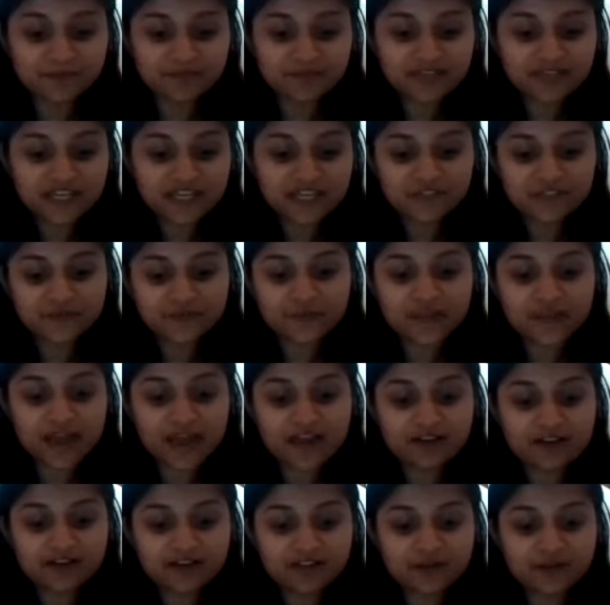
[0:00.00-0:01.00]
Thanks for
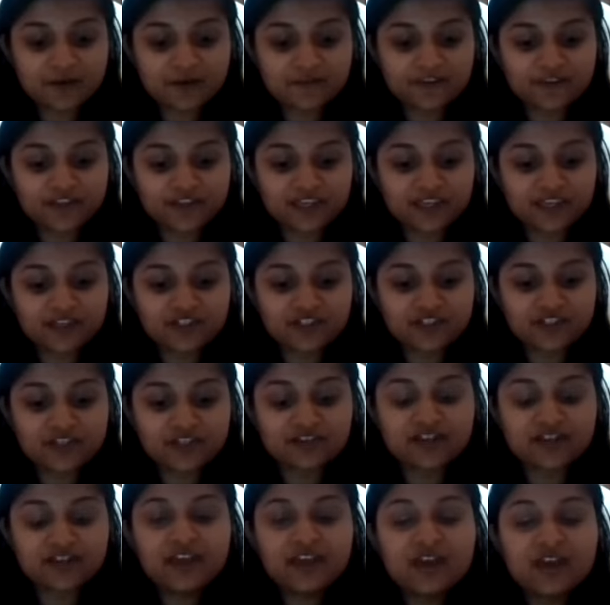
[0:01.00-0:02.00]
that clarification.
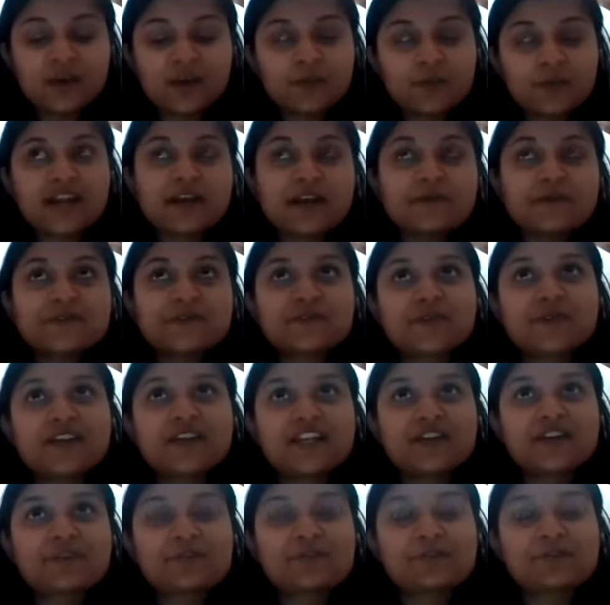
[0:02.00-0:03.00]
When I was
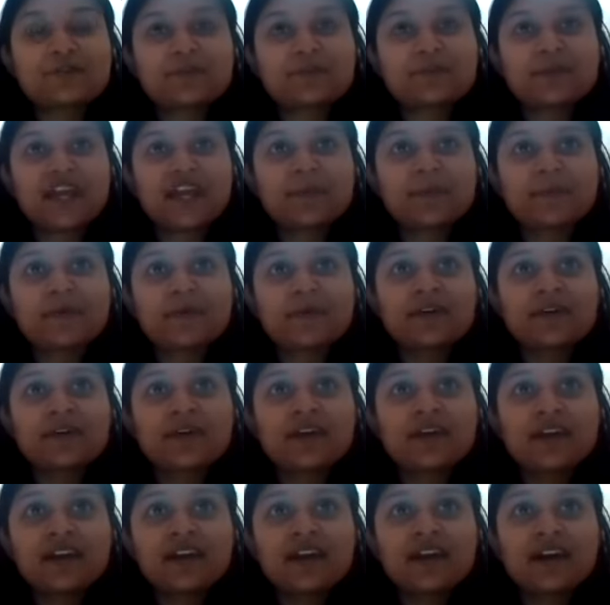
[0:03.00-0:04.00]
reading through the
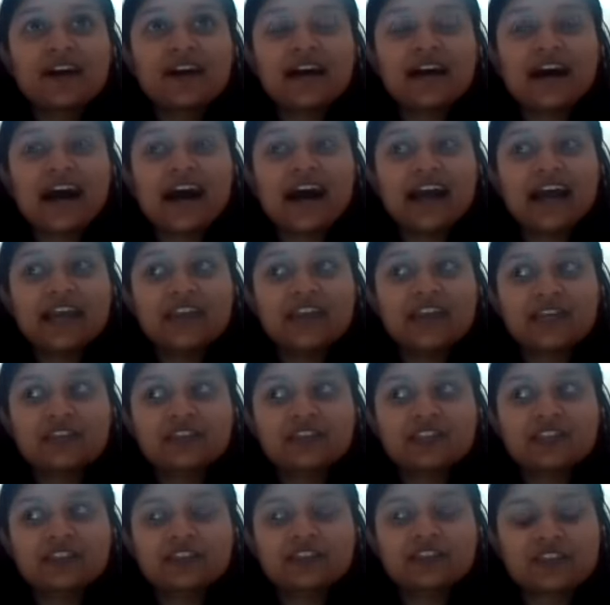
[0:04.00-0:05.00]
paper, I
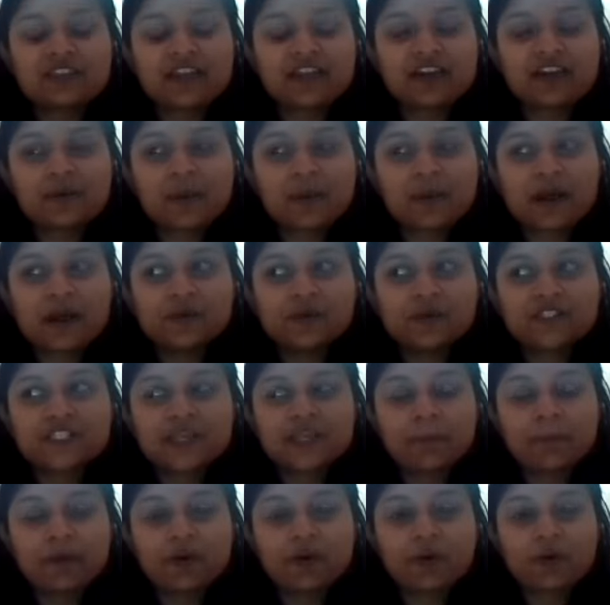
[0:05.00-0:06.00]
think about
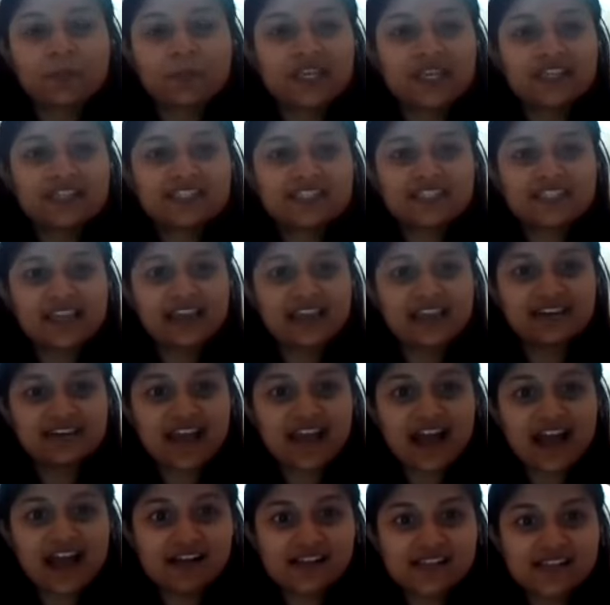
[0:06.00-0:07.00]
typical PTA
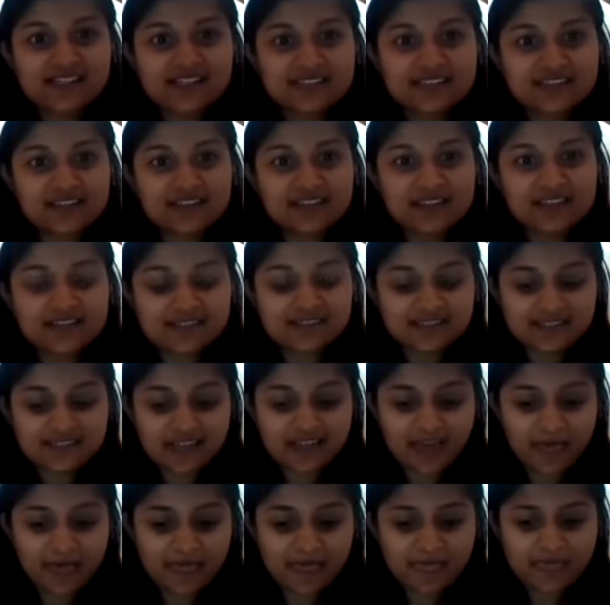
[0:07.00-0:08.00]
analysis,
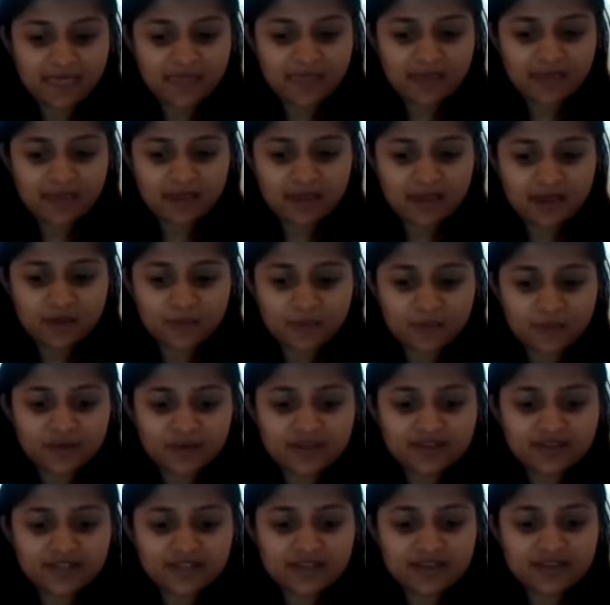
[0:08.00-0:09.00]
and
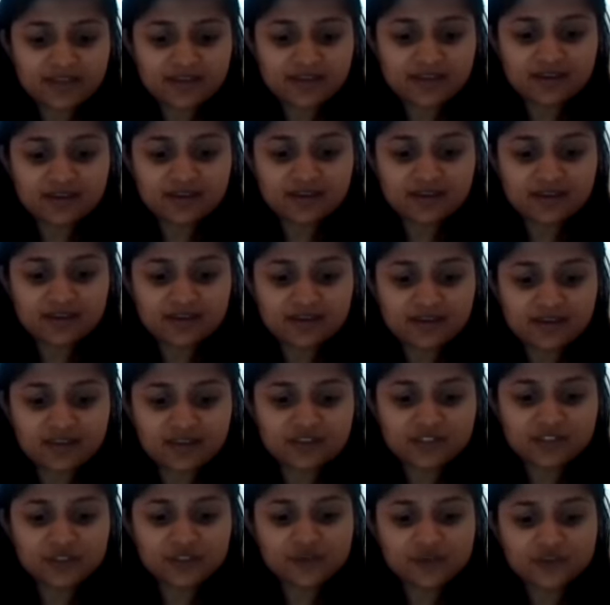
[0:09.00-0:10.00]
really it's
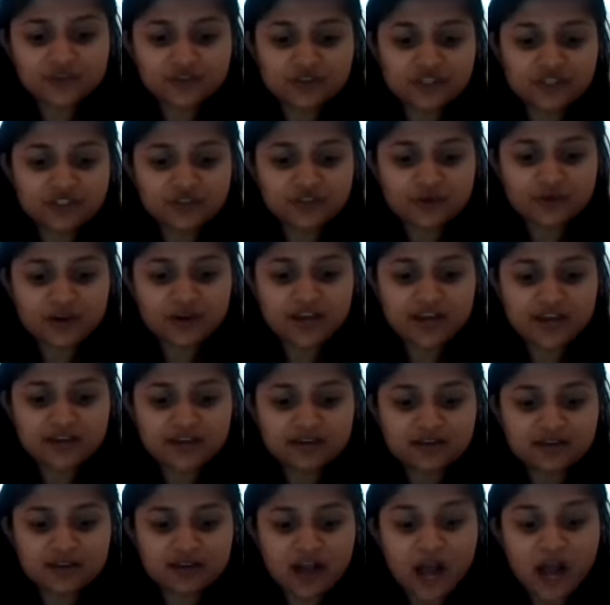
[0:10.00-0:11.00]
usually during
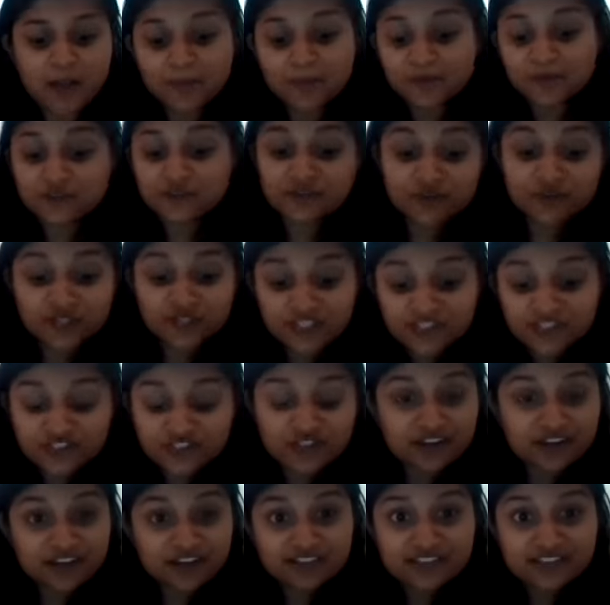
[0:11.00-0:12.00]
opportunity
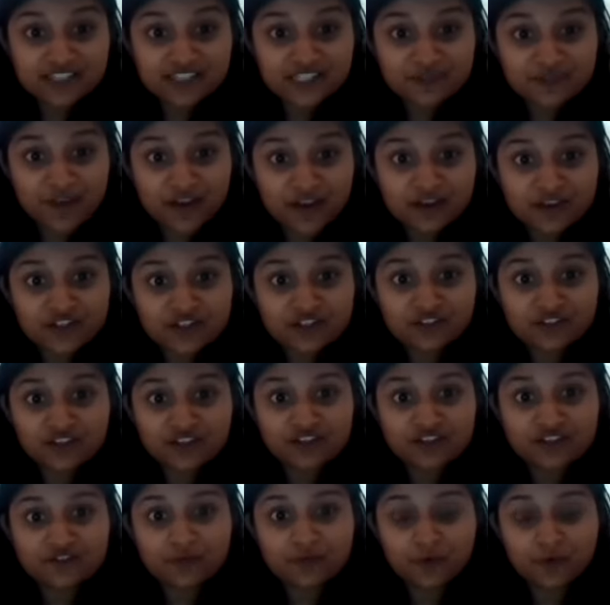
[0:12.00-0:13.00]
shut-ins, especially
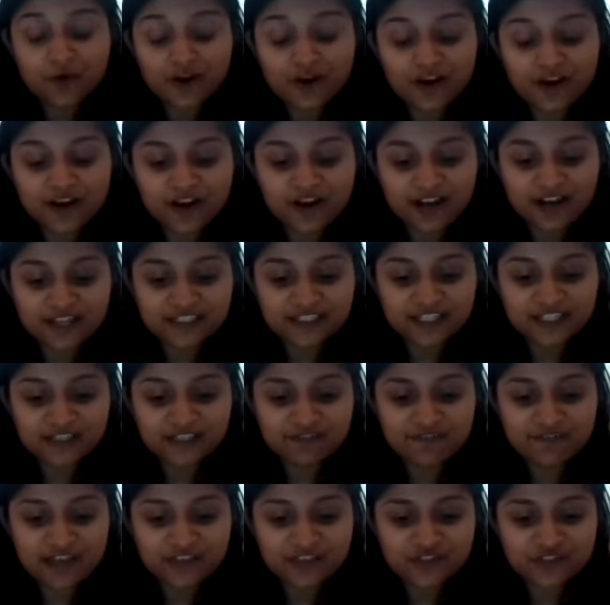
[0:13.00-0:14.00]
for
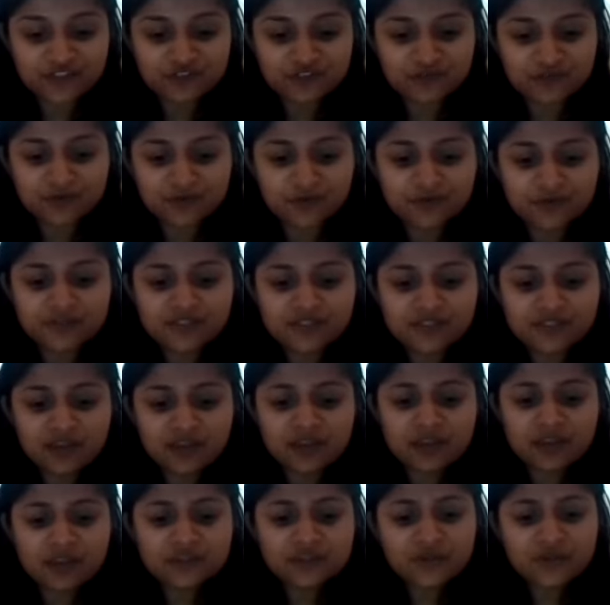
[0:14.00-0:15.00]
unconventionals.
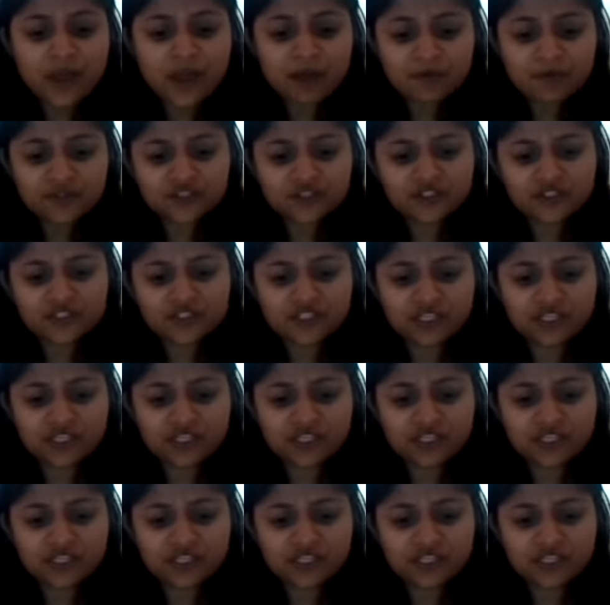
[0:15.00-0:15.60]
So I was just